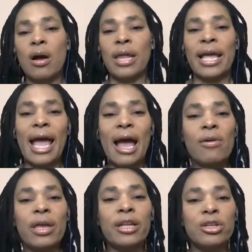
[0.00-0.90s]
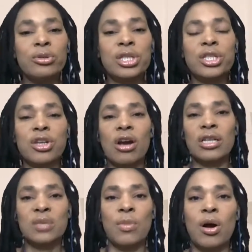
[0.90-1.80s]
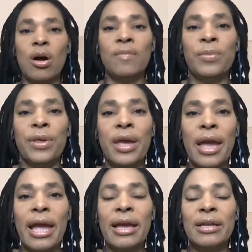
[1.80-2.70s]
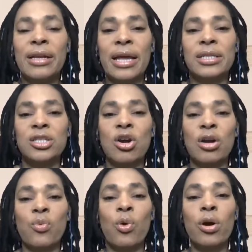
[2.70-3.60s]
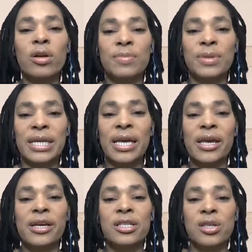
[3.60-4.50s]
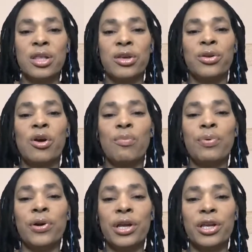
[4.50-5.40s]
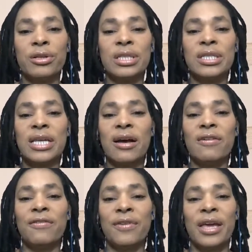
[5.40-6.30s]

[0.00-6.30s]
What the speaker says: Like, how can you start small and start workably so that you don't put yourself